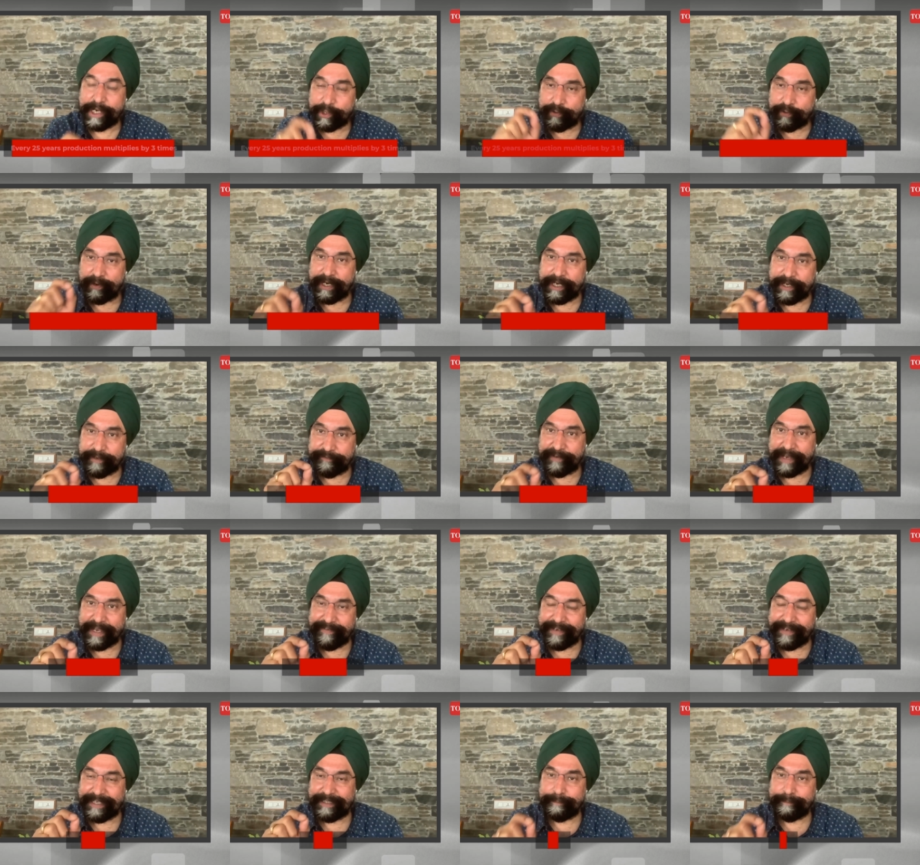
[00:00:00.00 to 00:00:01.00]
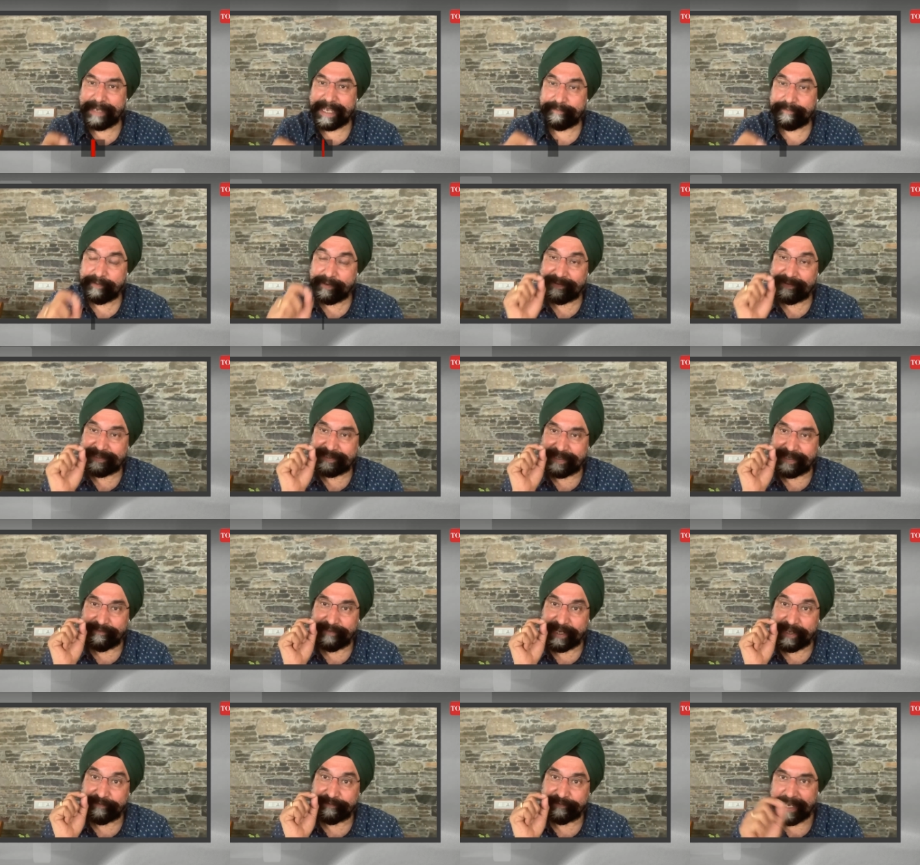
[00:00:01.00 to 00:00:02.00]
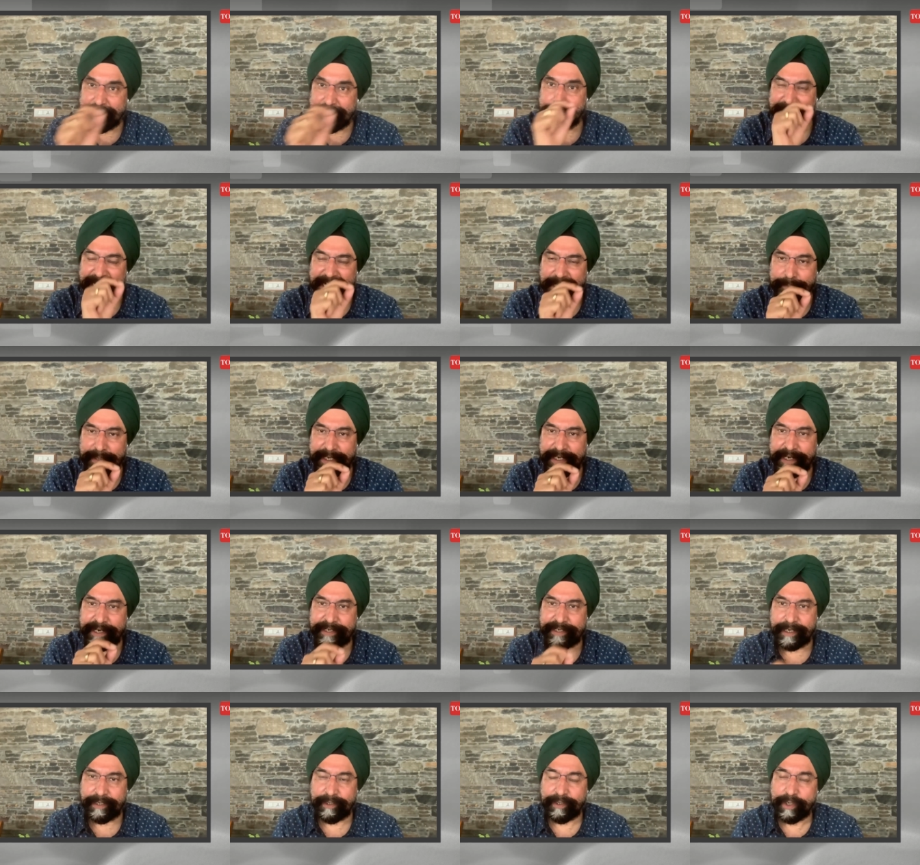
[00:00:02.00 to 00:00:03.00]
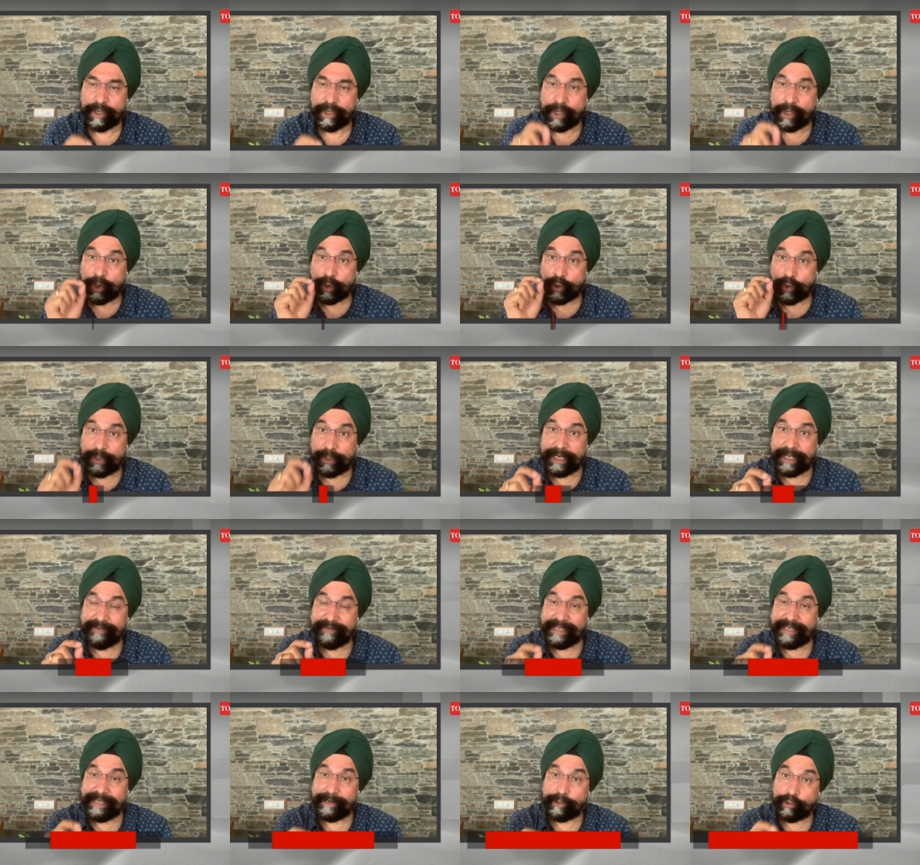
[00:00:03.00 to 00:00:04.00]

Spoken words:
25 years back, we were 75 million metric ton. Today, we are